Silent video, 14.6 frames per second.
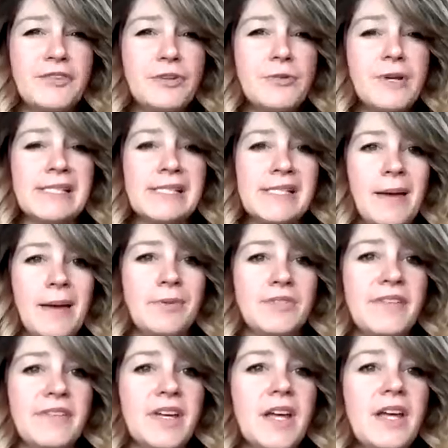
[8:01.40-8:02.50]
you examples
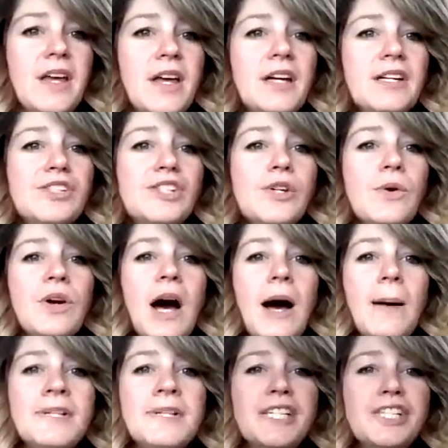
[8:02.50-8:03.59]
of it. So
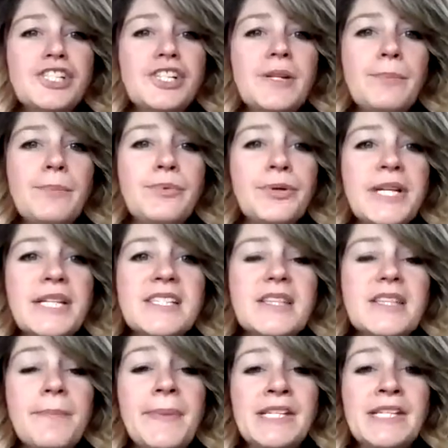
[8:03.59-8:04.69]
competition breeds
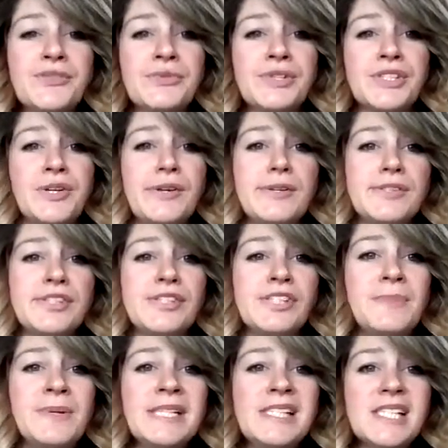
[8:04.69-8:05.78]
the best results.
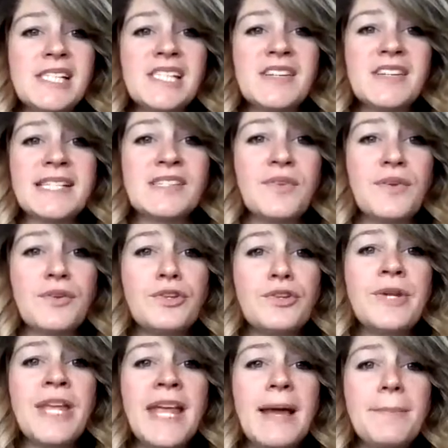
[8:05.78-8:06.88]
To be successful, you
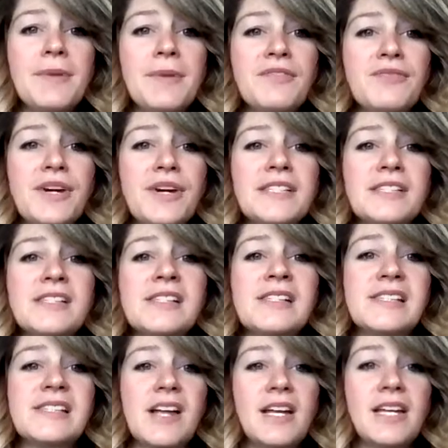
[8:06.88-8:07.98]
can't be afraid to
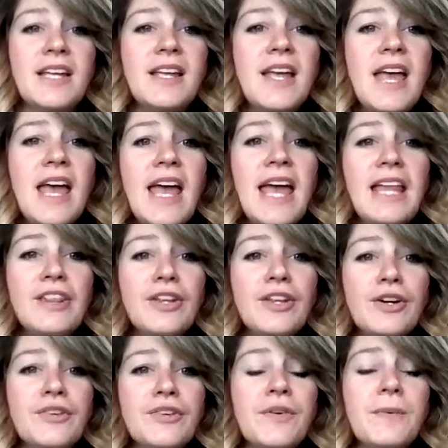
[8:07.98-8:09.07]
study and
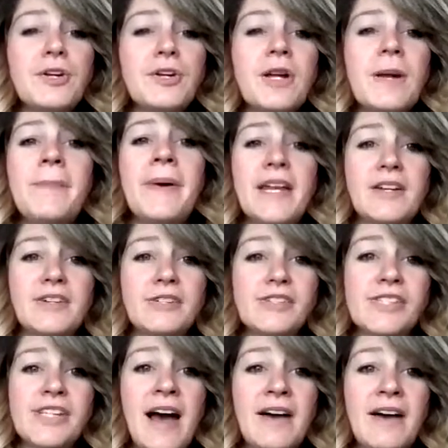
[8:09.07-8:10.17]
learn from your
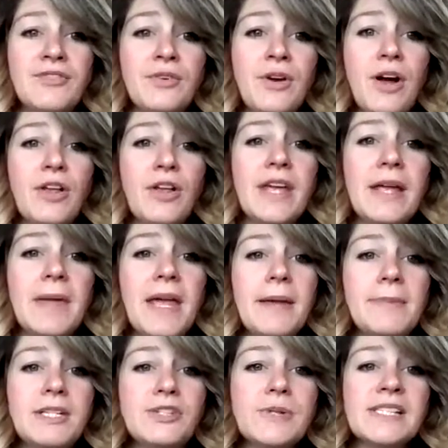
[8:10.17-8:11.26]
competitors. After all, they may
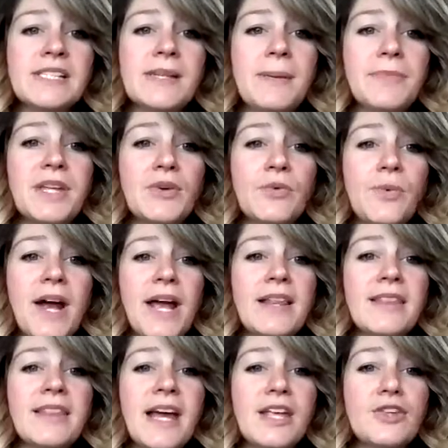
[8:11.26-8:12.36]
be doing something
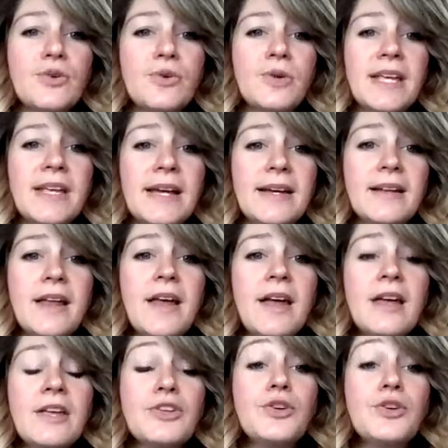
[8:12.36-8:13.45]
right that you can
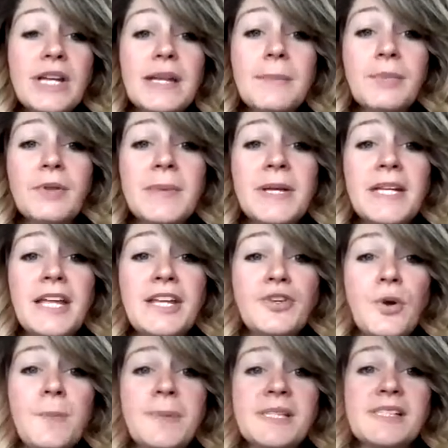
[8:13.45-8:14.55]
implement in
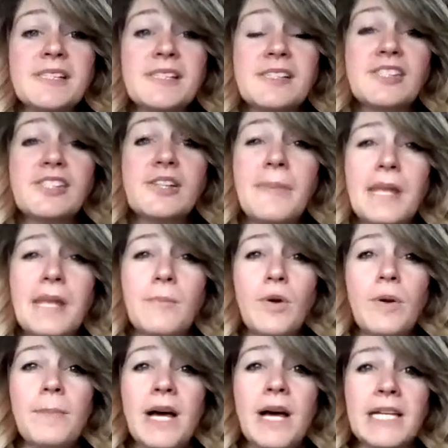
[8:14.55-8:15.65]
your business to make
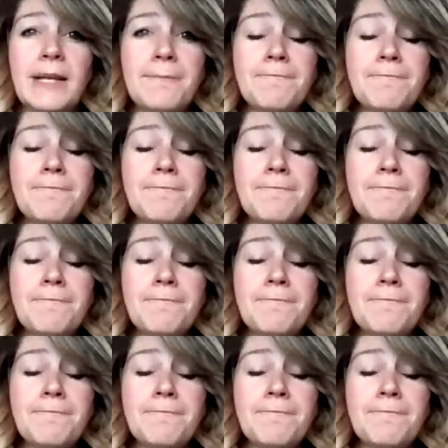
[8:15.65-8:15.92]
more money.